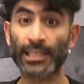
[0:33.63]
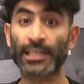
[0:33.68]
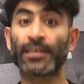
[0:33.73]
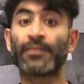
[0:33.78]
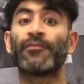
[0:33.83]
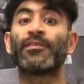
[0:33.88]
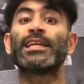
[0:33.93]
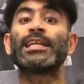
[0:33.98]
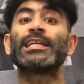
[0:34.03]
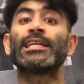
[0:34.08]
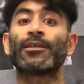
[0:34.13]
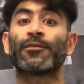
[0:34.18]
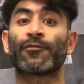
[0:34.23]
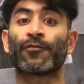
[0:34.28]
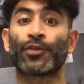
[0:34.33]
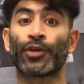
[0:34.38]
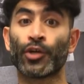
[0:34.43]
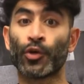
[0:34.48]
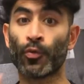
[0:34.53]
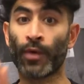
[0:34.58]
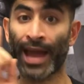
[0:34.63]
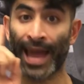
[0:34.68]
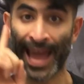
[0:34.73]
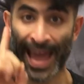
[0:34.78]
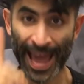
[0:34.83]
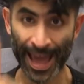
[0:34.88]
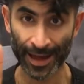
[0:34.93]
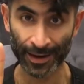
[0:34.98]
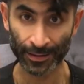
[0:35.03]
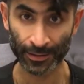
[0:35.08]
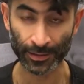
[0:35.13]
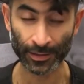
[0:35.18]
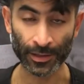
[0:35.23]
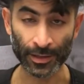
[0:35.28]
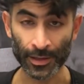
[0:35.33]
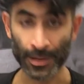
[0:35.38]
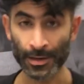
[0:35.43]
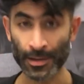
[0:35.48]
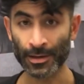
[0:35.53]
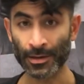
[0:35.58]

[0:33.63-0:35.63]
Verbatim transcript: and convenient for you and